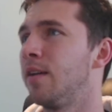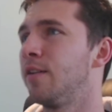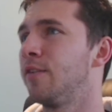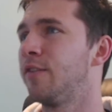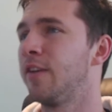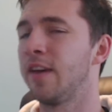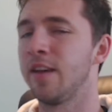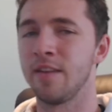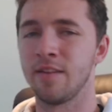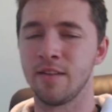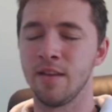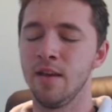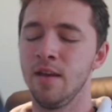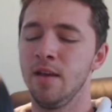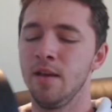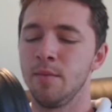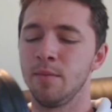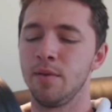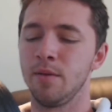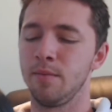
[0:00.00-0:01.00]
things,
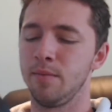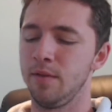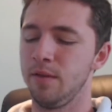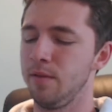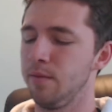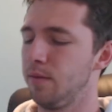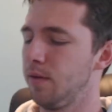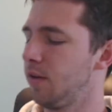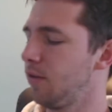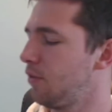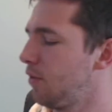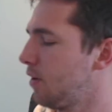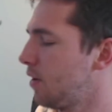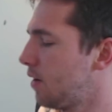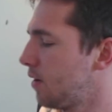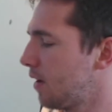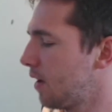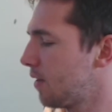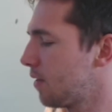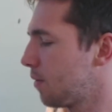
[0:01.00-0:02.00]
but you literally
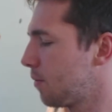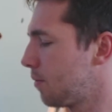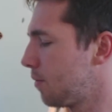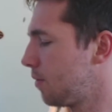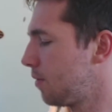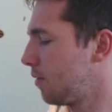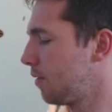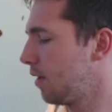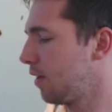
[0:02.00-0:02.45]
can't get them.